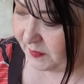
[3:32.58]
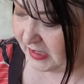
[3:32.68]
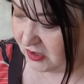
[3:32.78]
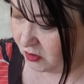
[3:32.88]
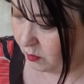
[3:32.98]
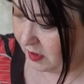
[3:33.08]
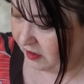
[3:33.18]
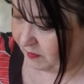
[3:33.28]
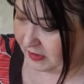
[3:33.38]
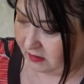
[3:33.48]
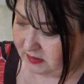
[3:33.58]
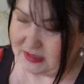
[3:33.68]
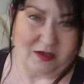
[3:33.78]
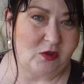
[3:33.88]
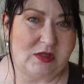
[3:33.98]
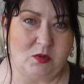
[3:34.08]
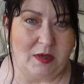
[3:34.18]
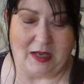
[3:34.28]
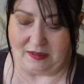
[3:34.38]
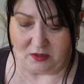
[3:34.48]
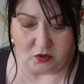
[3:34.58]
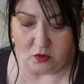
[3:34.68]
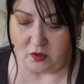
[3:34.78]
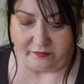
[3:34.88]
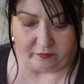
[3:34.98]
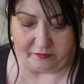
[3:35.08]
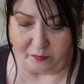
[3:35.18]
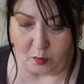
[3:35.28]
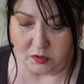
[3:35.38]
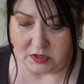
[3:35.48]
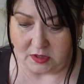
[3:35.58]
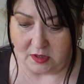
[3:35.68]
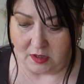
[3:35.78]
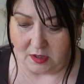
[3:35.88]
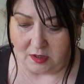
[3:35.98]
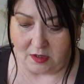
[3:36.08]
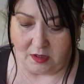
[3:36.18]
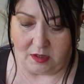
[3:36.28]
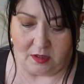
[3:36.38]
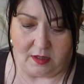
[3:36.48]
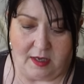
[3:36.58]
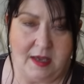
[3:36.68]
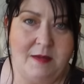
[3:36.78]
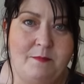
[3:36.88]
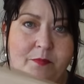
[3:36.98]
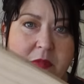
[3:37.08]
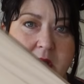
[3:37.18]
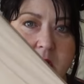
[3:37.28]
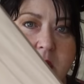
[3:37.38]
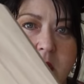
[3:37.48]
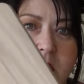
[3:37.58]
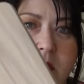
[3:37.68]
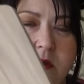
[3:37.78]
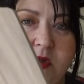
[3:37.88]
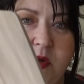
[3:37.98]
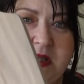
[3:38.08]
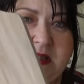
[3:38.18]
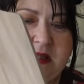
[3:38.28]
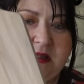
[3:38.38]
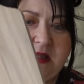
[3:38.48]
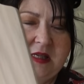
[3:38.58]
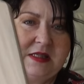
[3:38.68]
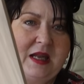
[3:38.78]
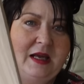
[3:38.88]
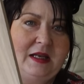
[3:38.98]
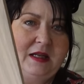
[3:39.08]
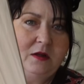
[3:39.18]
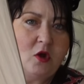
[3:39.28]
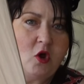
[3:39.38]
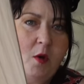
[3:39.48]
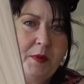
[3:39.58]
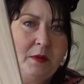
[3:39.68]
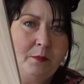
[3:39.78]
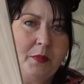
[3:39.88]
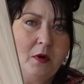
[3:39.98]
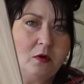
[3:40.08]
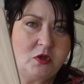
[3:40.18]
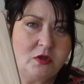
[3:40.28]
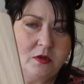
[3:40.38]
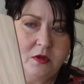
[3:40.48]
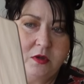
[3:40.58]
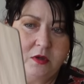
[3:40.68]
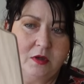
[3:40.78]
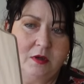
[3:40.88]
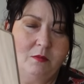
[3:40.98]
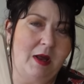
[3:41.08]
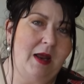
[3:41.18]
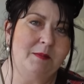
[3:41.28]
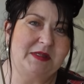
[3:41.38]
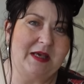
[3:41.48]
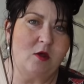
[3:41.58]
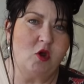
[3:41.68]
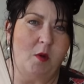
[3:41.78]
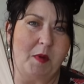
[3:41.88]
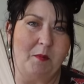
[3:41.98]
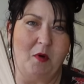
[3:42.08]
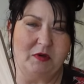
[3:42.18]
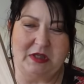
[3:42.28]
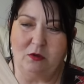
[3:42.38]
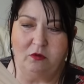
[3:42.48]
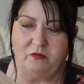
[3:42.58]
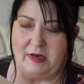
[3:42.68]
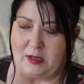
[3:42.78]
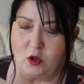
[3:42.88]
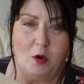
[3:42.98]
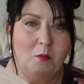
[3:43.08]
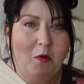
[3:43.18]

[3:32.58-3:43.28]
to pick it up with because I just don't like the touch of rough wood. Um, so it's a, this like little chopping board. Well, I'm saying chopping board. You couldn't really chop